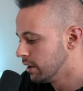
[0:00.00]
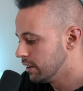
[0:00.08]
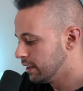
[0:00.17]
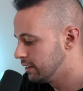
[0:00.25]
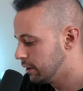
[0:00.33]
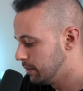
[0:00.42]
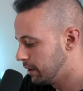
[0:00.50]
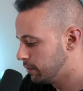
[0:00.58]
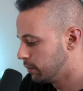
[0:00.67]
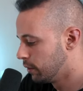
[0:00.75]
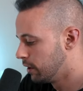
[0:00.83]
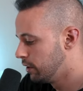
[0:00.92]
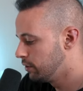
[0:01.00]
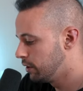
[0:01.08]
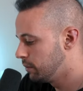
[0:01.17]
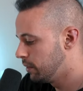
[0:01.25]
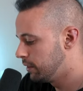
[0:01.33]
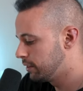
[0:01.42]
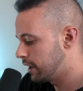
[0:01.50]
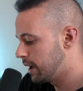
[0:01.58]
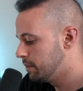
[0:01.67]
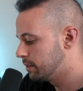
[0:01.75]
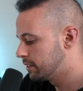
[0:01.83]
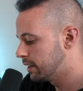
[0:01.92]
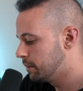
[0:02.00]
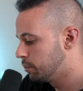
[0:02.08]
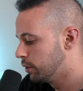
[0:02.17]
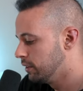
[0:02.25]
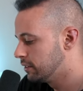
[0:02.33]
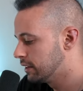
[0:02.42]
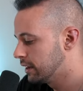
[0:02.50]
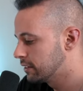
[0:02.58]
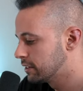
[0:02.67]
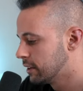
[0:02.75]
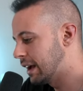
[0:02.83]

Let's say you make 400 times 10.6.